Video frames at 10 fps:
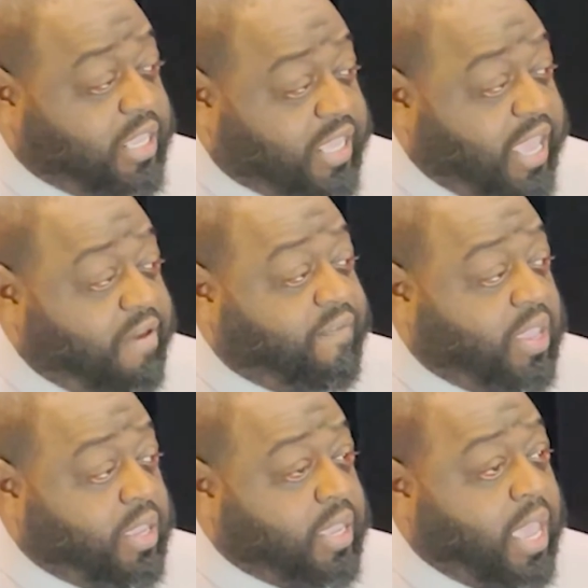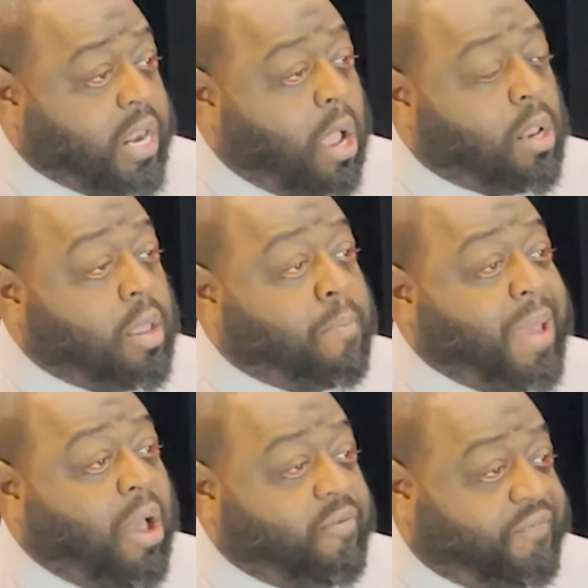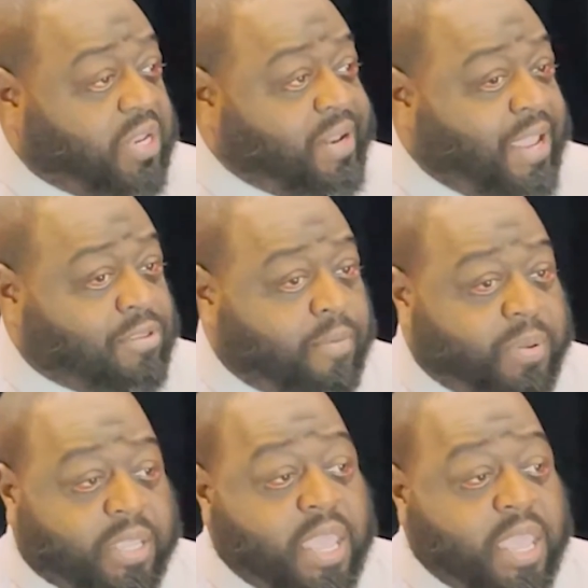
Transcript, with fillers: giving and all about philanthropy,